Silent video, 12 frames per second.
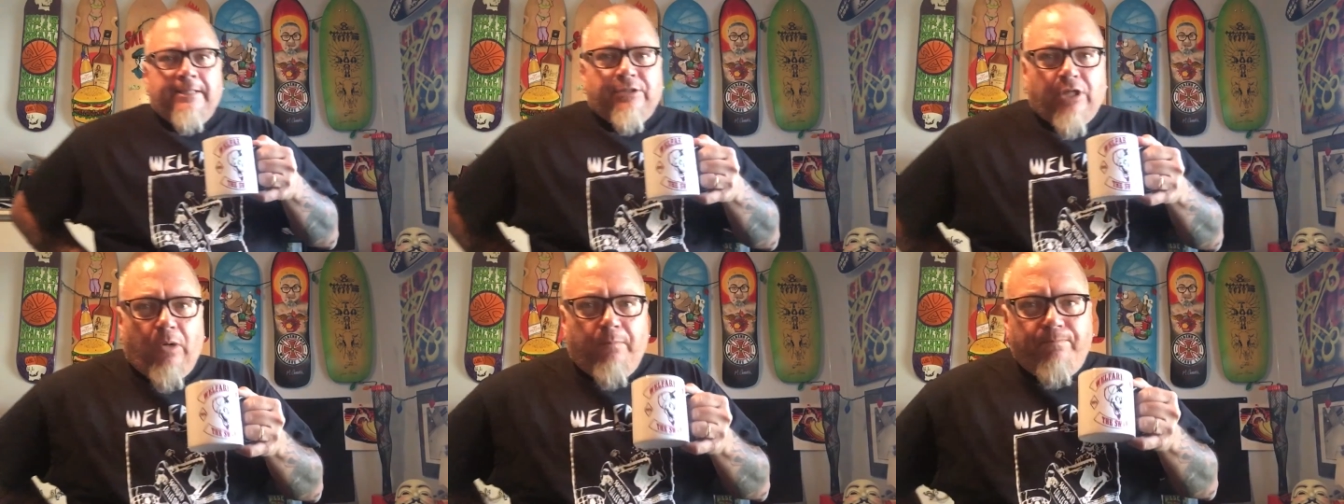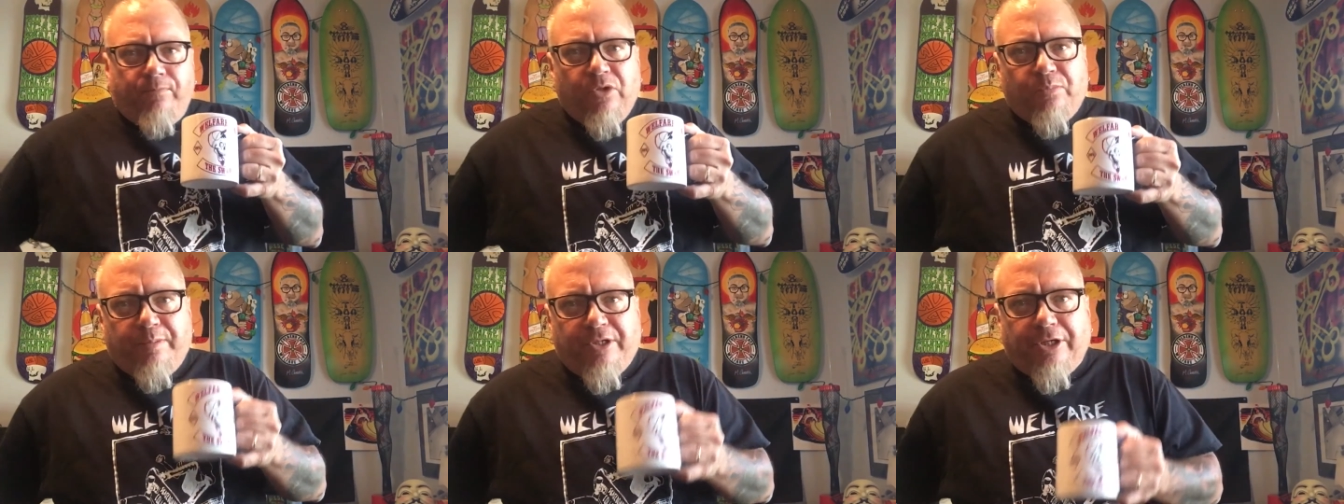so
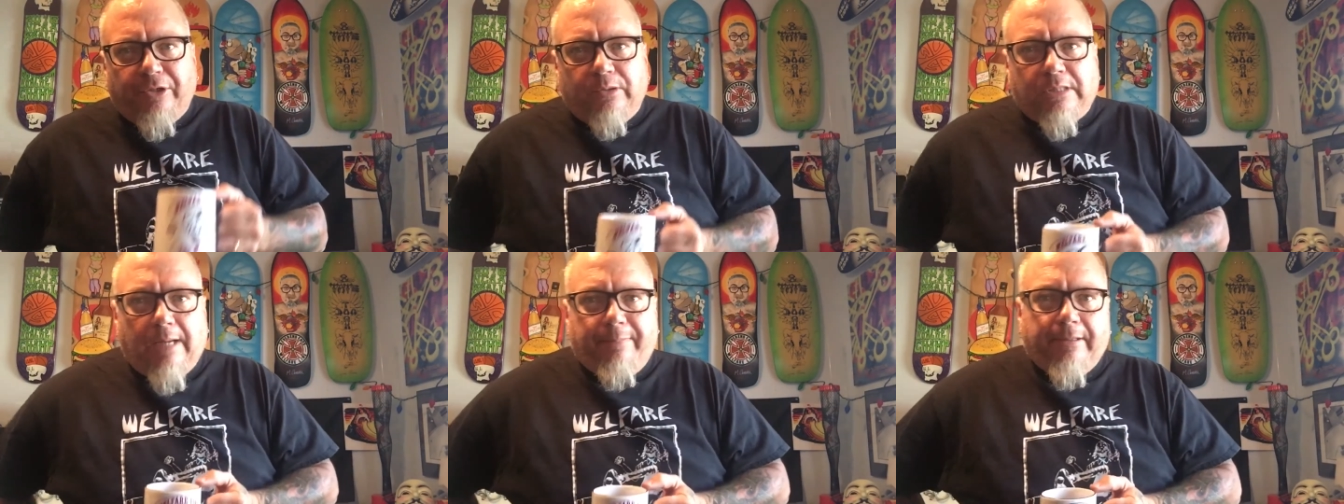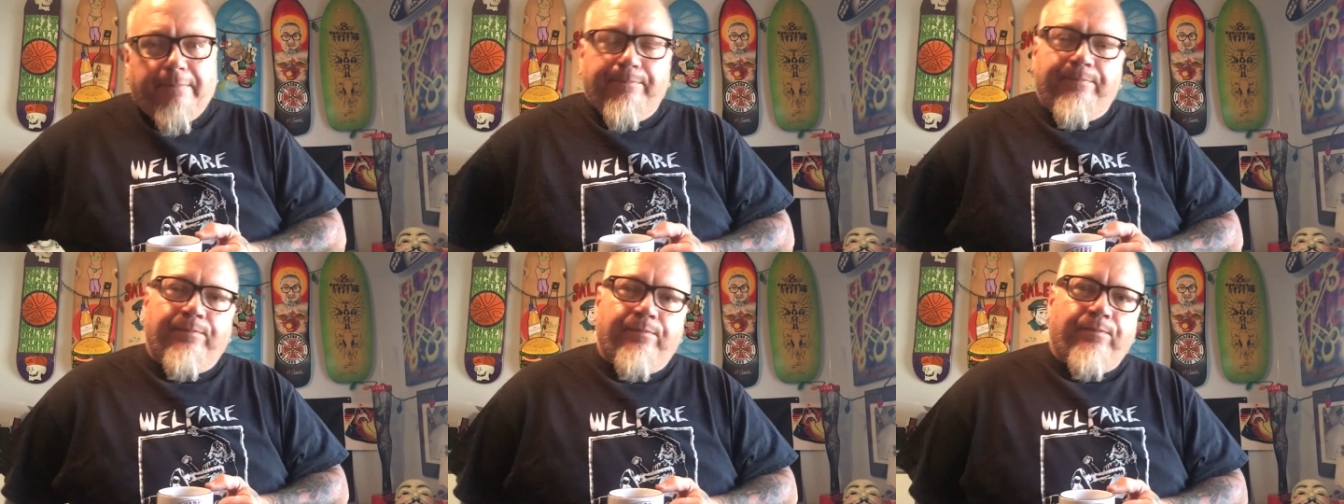this particular topic
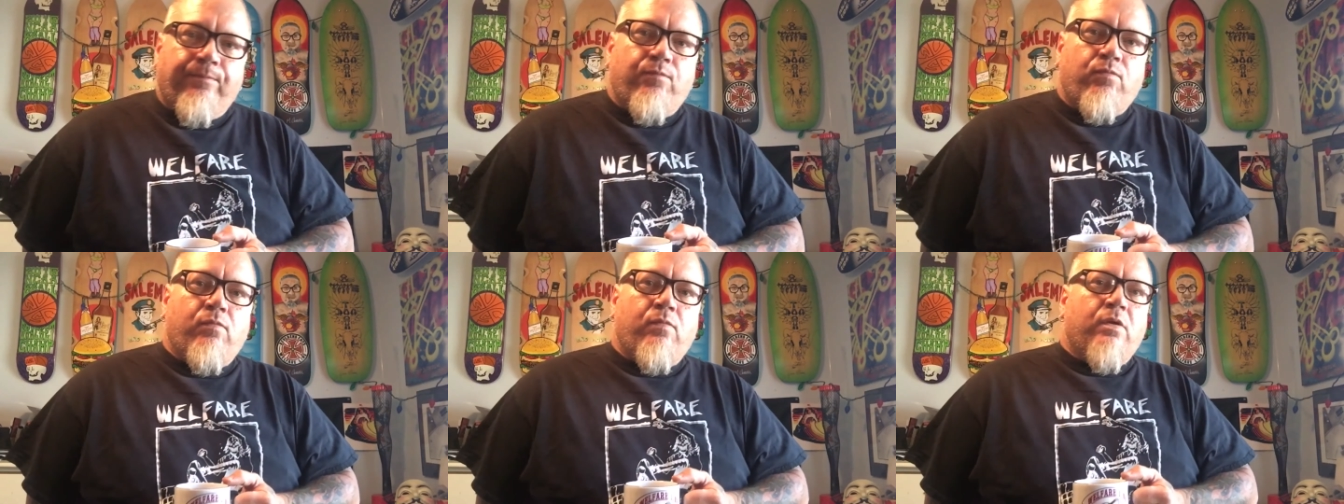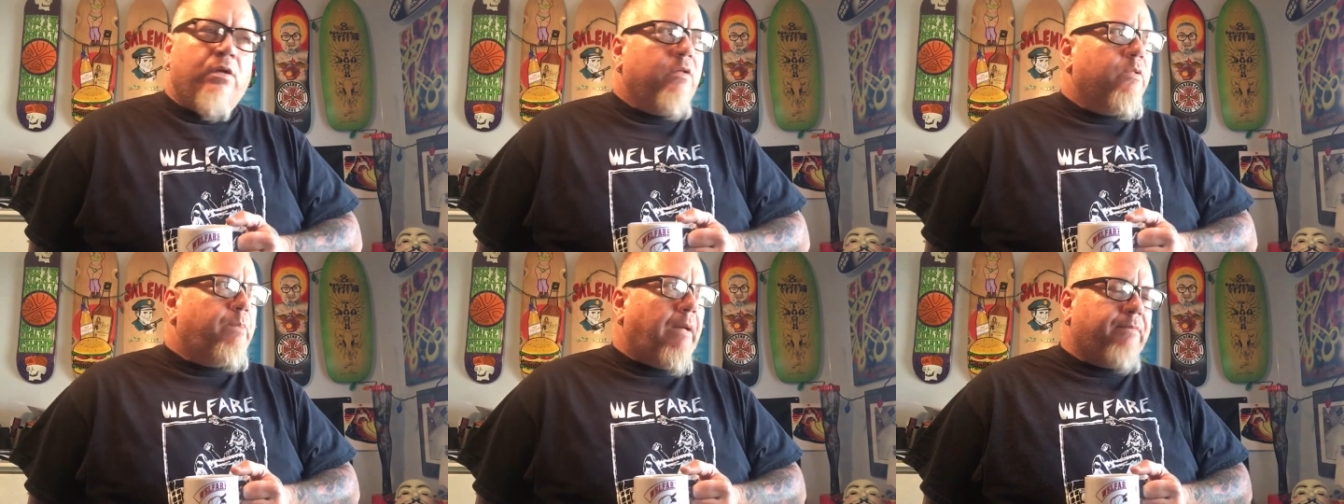
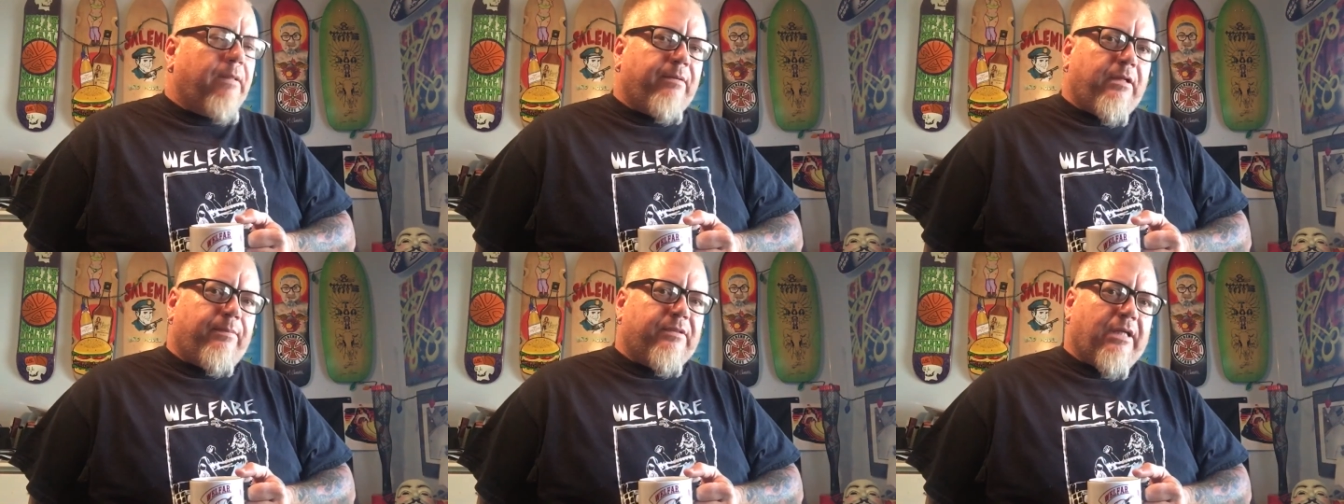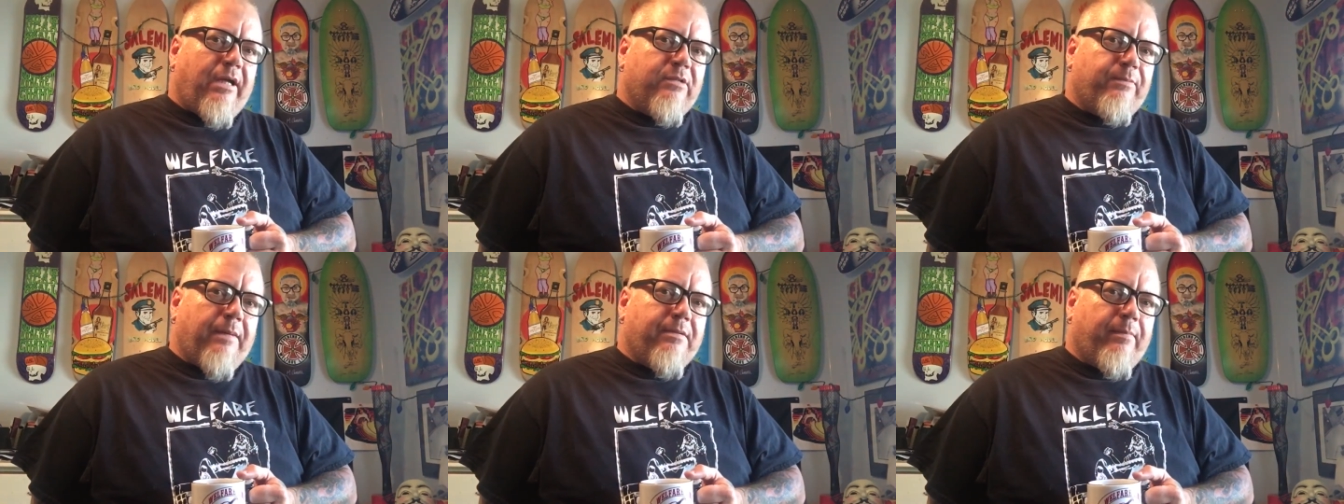popped up a couple
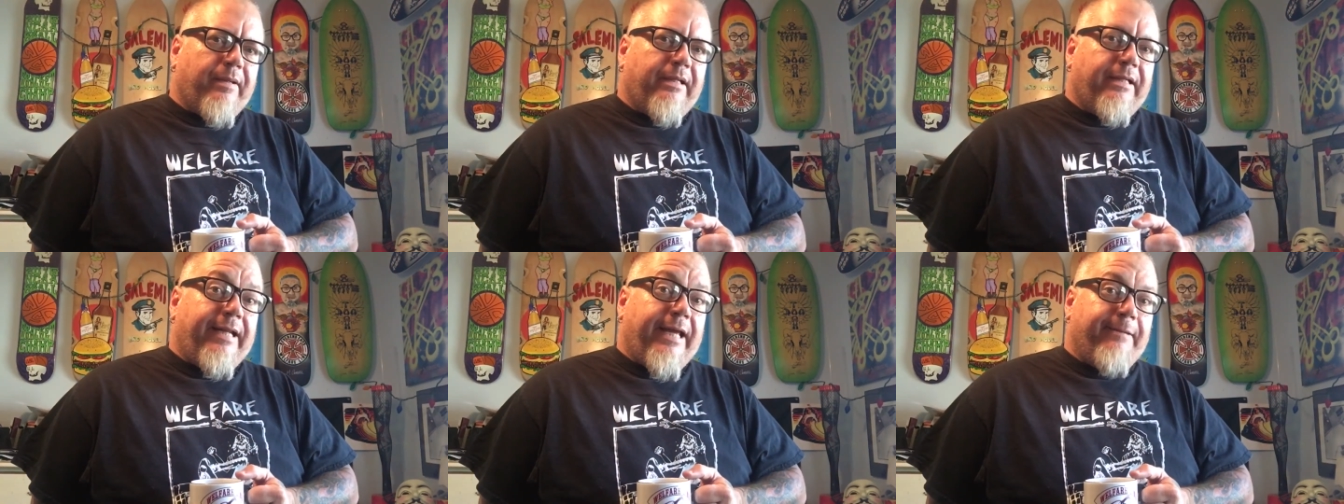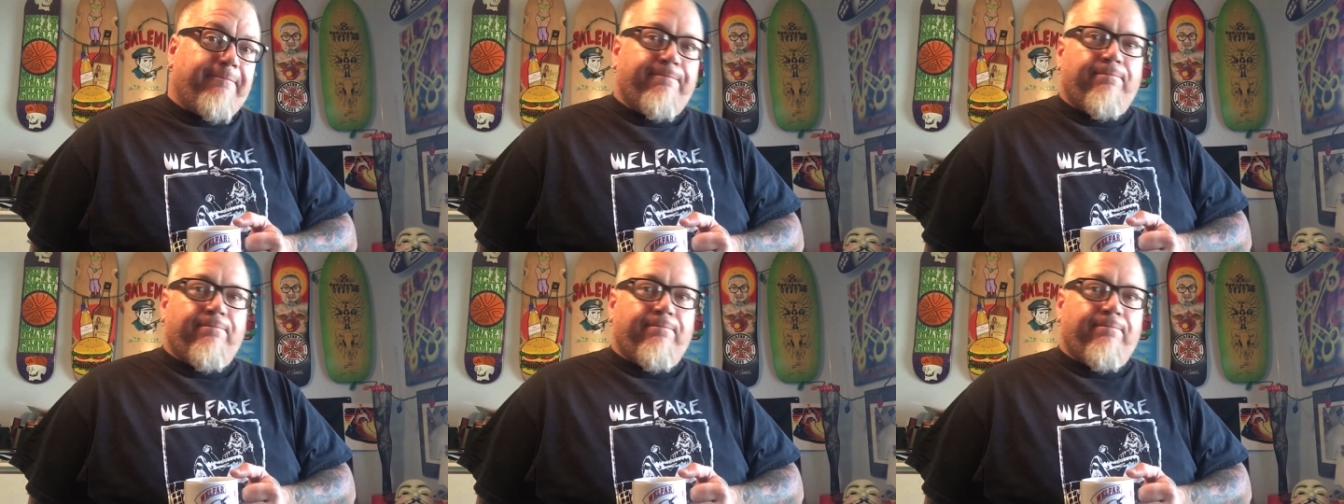times, popped up again today,